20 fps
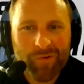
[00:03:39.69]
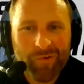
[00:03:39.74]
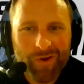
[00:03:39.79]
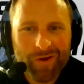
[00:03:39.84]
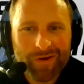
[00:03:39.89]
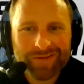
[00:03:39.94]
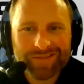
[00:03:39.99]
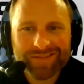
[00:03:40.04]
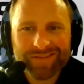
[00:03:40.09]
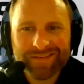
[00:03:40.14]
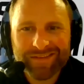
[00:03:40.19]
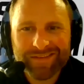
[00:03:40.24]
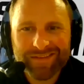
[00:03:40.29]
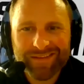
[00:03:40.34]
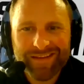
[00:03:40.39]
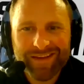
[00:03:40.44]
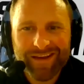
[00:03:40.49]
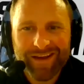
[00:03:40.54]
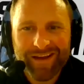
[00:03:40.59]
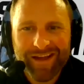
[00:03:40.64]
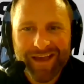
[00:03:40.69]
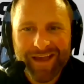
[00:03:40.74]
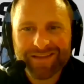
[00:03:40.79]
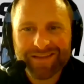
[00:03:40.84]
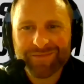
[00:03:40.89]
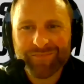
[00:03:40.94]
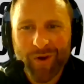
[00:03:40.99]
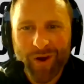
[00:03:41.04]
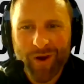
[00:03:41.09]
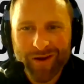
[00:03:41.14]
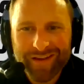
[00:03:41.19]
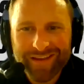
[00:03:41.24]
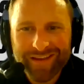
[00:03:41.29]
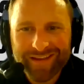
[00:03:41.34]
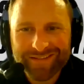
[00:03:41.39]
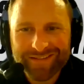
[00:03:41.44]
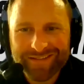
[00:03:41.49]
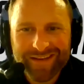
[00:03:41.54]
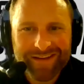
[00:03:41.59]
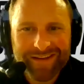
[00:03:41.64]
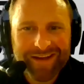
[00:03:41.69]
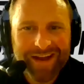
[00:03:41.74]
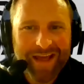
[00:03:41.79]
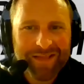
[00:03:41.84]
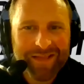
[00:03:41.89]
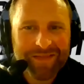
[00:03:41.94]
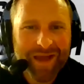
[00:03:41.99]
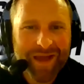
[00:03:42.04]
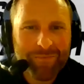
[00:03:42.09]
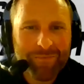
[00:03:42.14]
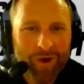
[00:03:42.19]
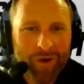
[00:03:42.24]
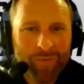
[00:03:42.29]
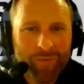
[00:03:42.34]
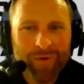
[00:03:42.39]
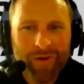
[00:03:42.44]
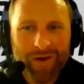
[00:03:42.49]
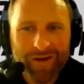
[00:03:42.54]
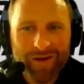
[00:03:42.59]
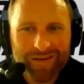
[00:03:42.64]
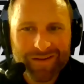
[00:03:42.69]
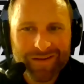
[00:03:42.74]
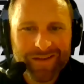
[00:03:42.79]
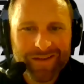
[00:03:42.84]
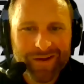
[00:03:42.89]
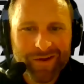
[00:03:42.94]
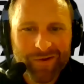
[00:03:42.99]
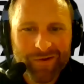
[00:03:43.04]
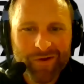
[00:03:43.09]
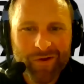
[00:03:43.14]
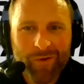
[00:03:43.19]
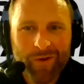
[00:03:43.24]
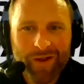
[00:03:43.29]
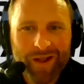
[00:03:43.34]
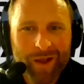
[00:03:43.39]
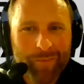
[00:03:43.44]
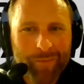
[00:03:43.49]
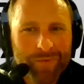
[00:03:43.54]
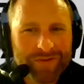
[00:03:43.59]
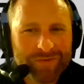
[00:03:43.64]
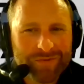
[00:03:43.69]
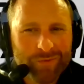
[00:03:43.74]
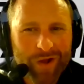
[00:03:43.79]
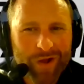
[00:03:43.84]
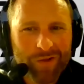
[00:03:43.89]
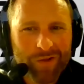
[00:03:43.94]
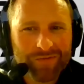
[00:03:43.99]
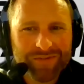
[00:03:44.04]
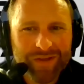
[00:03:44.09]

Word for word: worked uh, as a parking attendant at that ballpark, you know, growing up as well.